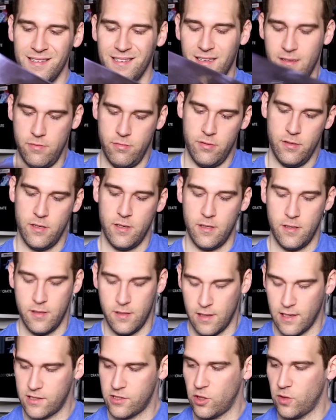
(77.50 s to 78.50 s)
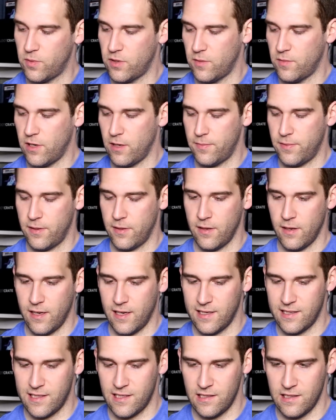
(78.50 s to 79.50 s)
eh, eh, let's open them up
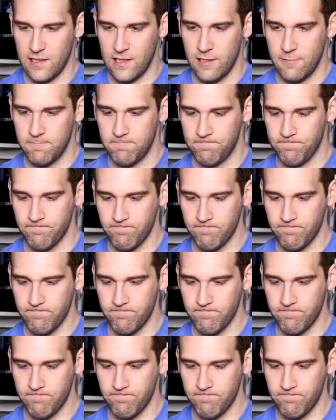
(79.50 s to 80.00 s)
and see